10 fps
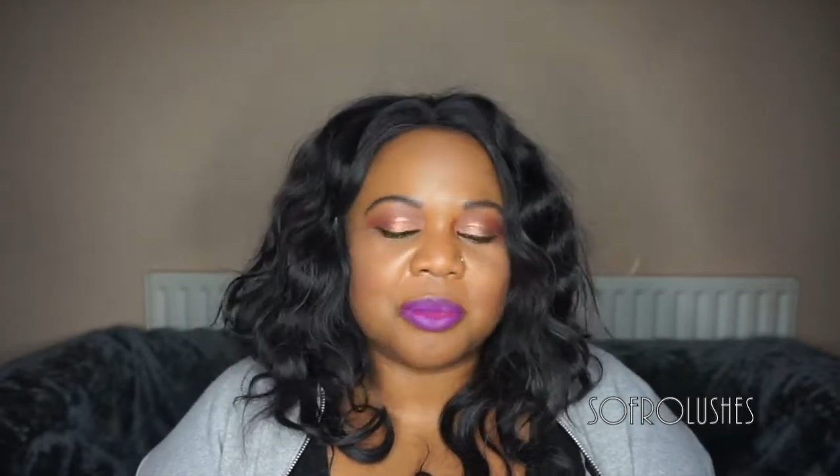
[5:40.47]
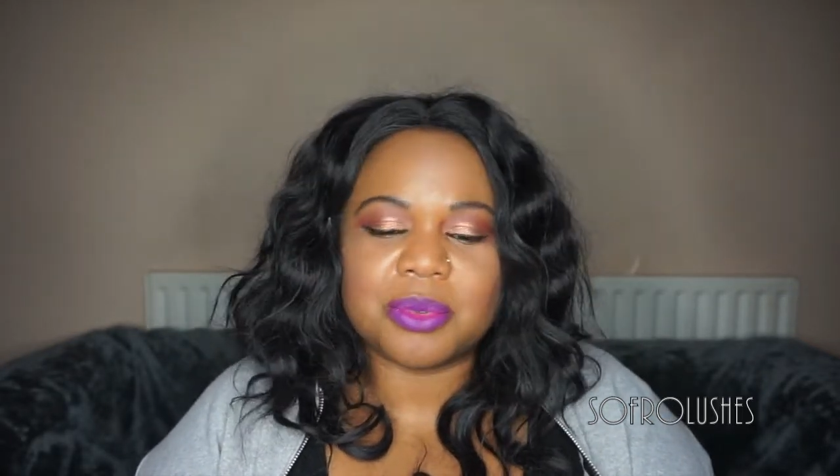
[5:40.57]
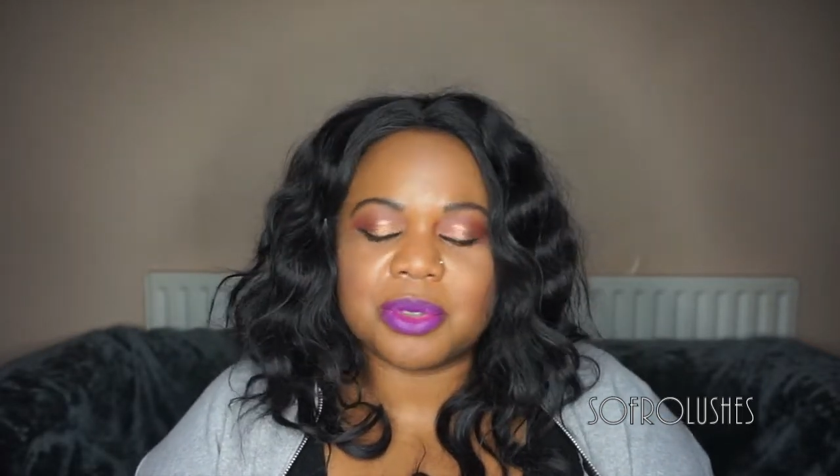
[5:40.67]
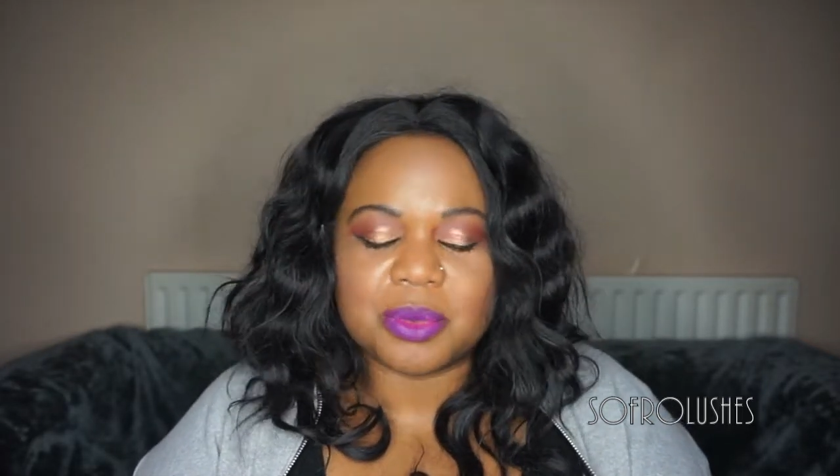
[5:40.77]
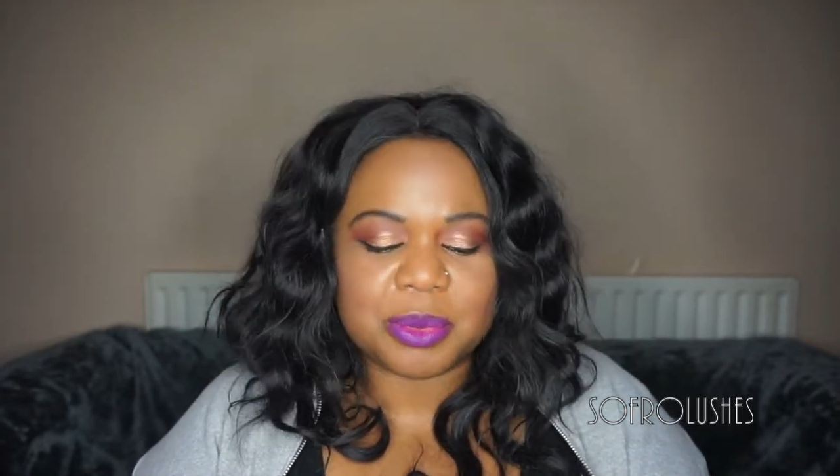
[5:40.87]

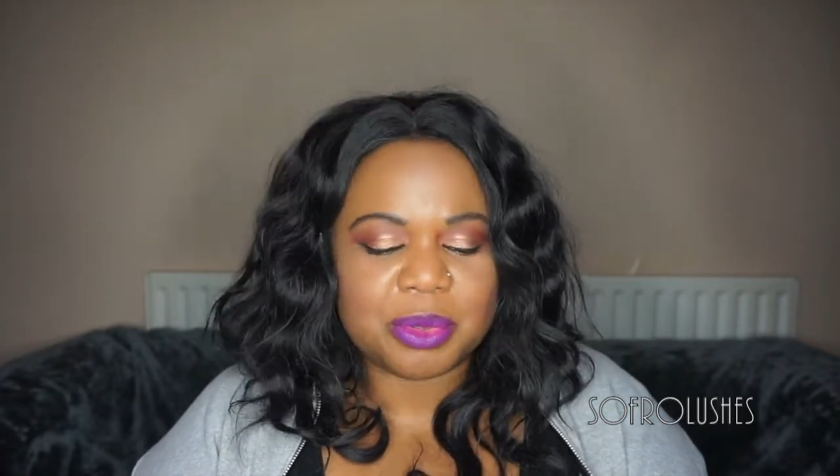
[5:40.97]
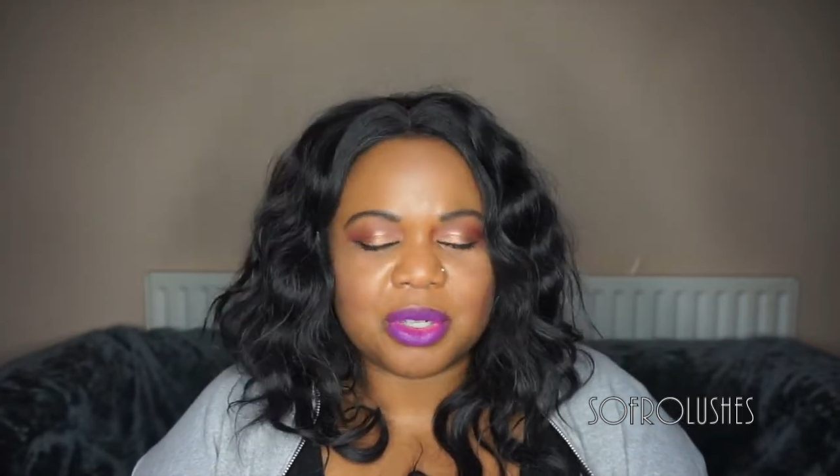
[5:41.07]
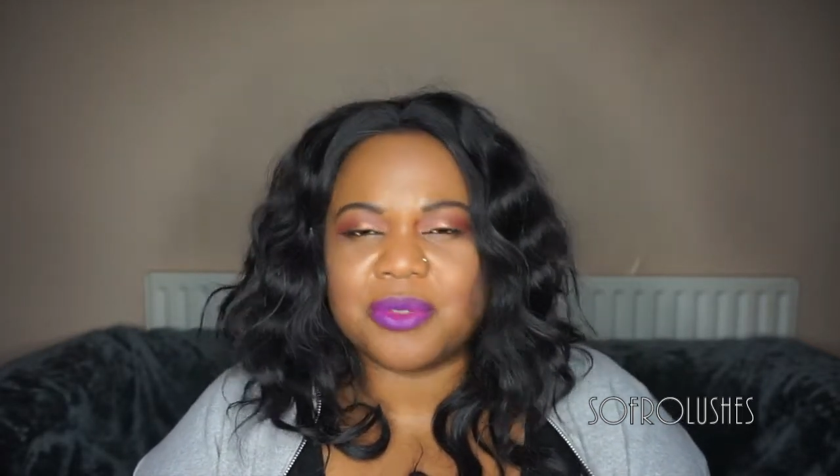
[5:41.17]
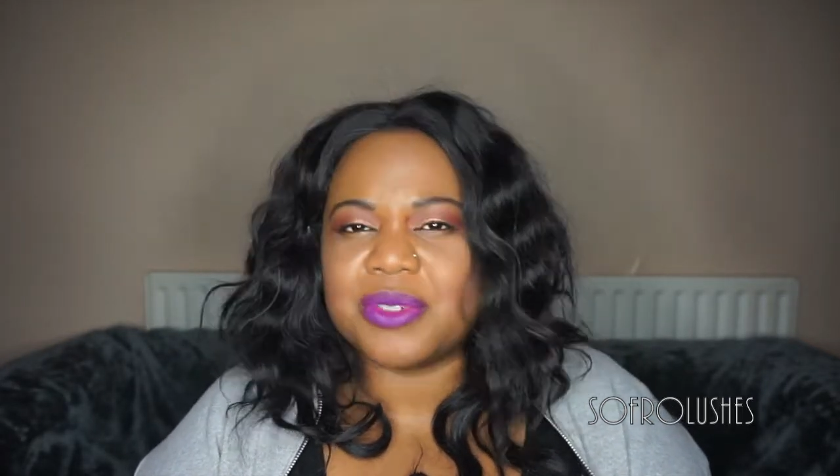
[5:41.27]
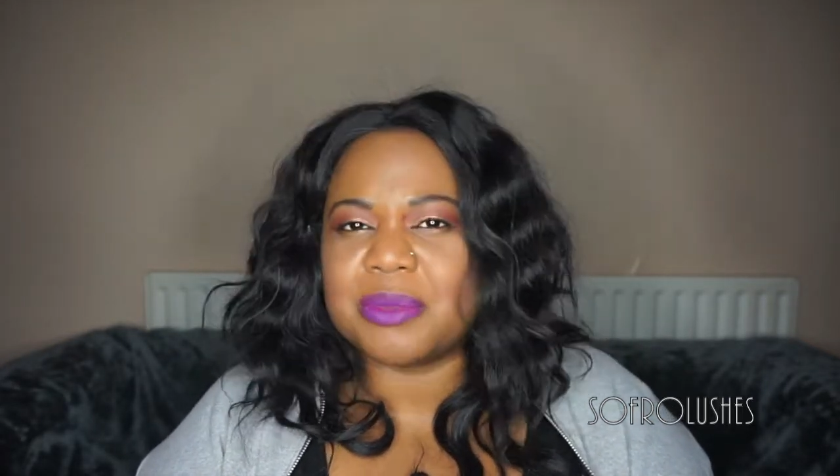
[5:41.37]
Was putting
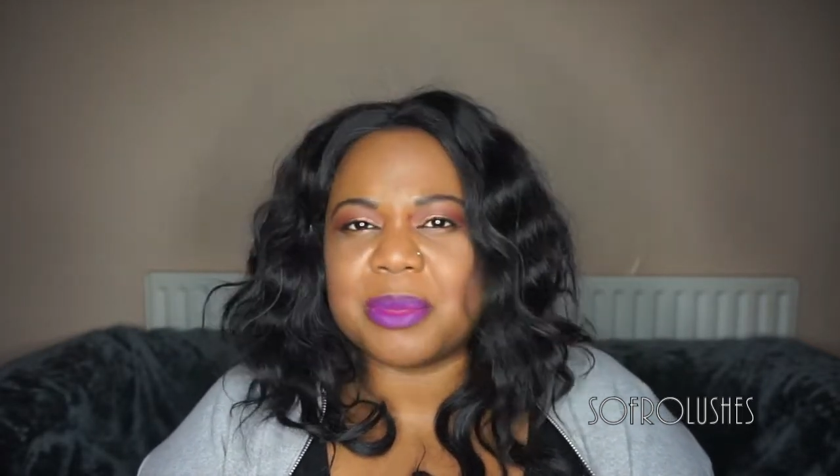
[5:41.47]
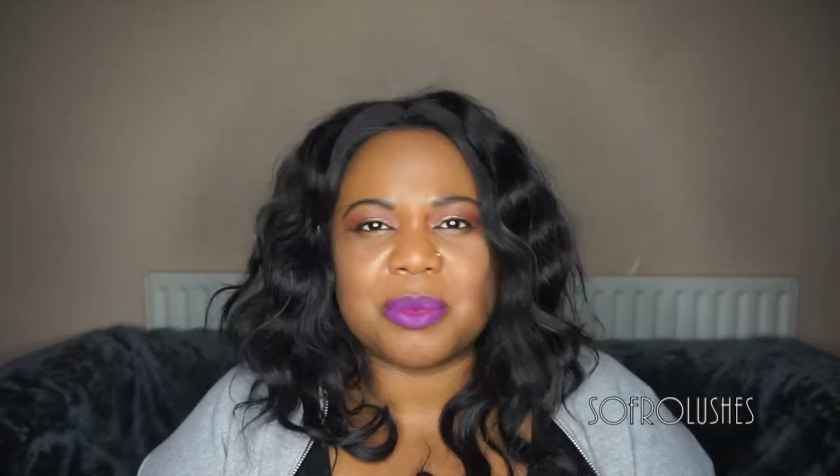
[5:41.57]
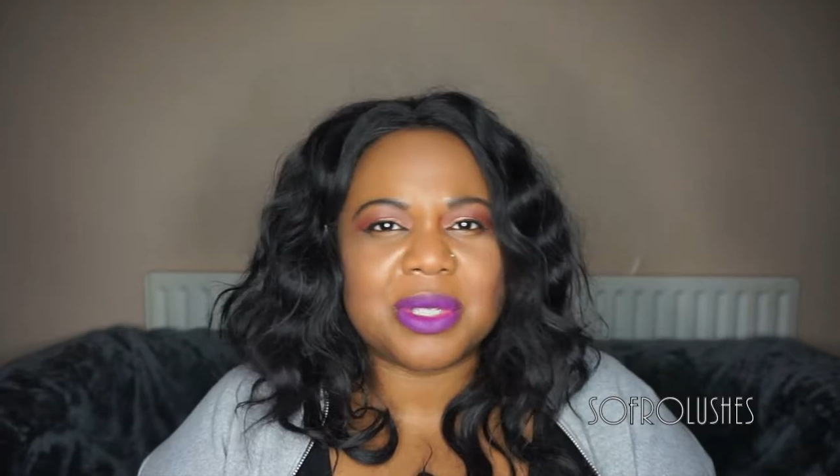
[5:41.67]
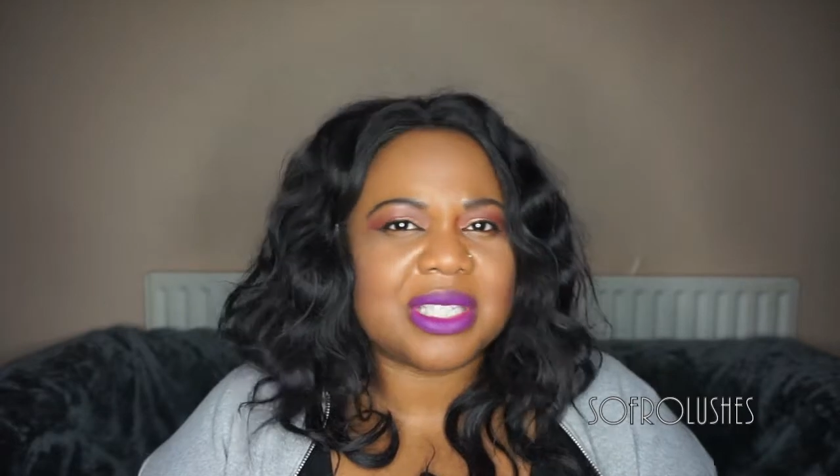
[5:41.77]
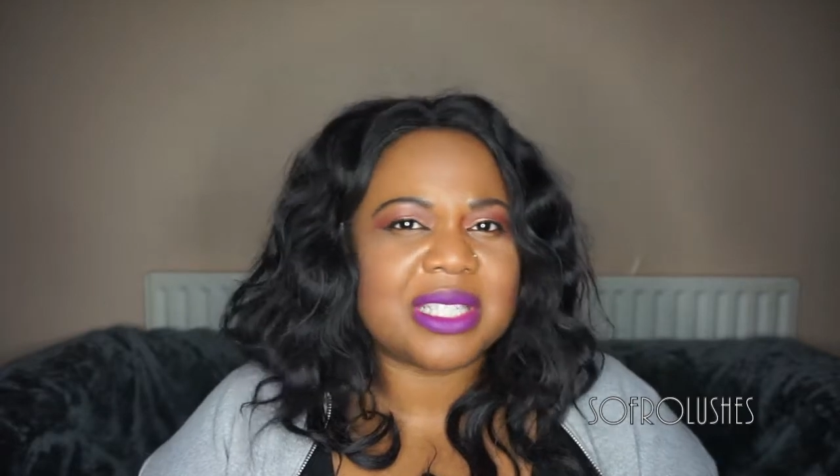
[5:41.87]
offers on my
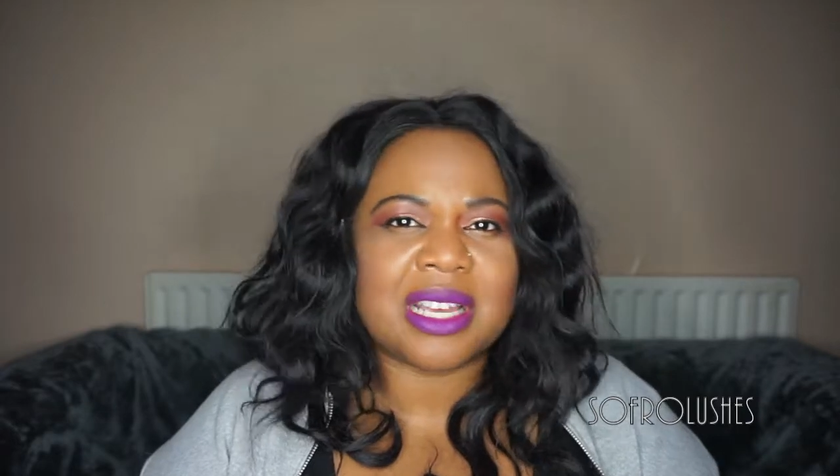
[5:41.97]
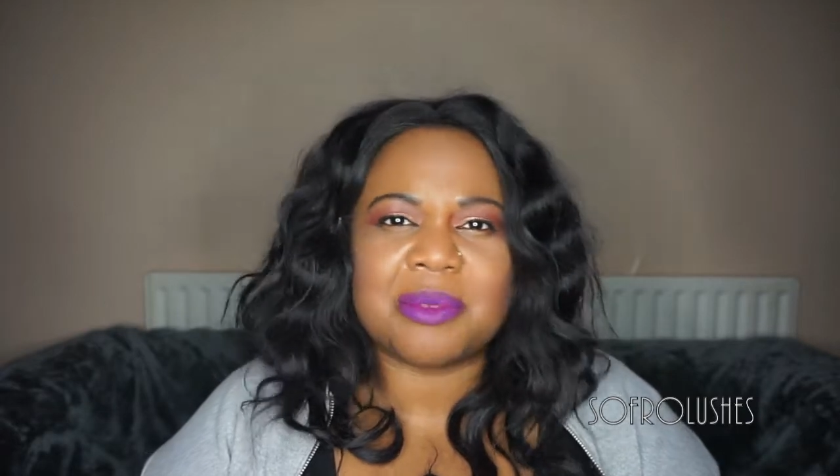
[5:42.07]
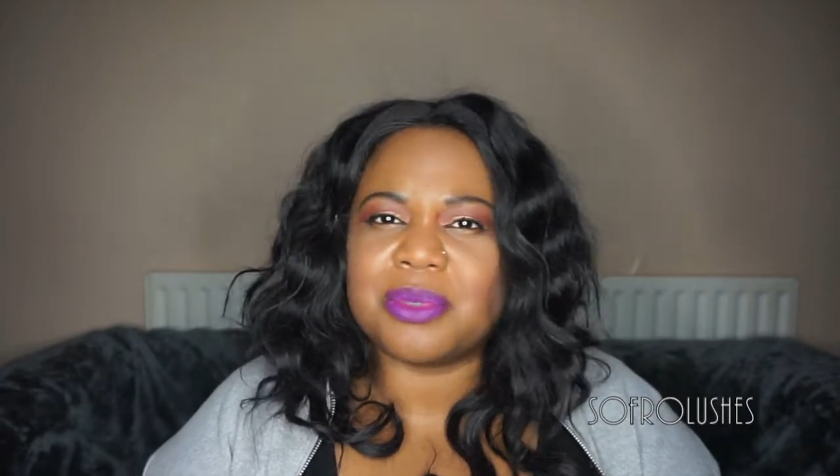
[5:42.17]
WhatsApp,